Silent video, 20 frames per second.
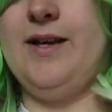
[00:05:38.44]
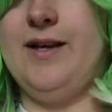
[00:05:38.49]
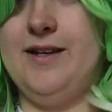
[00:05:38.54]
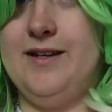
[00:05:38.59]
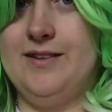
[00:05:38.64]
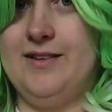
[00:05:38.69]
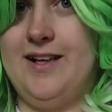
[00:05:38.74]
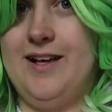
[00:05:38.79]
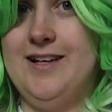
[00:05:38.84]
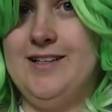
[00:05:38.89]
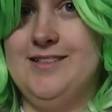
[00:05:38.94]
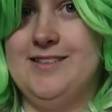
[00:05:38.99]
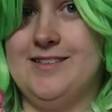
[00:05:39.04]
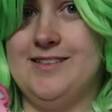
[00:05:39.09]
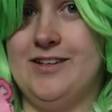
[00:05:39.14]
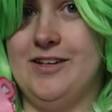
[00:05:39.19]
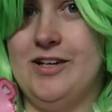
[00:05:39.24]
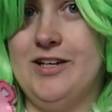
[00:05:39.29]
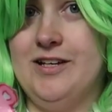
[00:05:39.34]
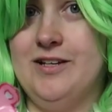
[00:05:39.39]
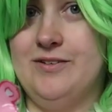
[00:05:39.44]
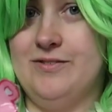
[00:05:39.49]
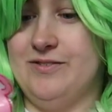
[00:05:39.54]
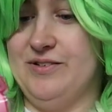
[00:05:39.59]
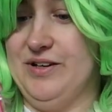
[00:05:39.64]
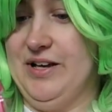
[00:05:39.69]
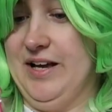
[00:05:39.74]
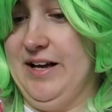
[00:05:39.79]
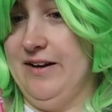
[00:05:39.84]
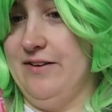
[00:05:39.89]
And lastly,
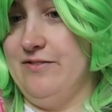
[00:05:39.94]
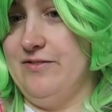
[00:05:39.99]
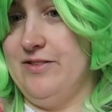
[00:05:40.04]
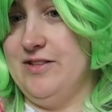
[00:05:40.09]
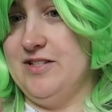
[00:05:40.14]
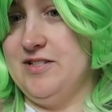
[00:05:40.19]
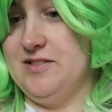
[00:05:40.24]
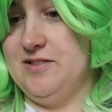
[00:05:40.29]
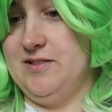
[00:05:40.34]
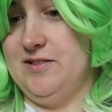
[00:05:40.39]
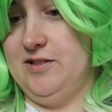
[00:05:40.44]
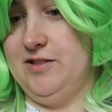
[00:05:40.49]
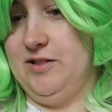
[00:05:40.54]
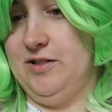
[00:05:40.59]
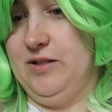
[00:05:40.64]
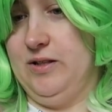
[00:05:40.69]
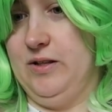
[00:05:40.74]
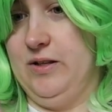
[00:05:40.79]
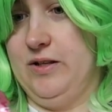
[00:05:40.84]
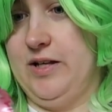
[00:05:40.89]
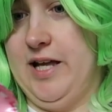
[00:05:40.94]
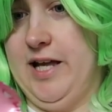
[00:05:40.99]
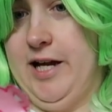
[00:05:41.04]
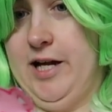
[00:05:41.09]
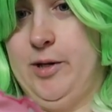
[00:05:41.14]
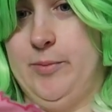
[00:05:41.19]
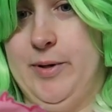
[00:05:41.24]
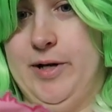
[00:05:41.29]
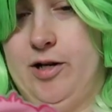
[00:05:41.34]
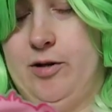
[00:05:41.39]
we have these little
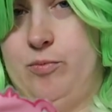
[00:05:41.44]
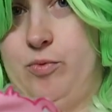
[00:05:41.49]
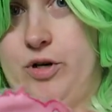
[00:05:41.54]
Care Bear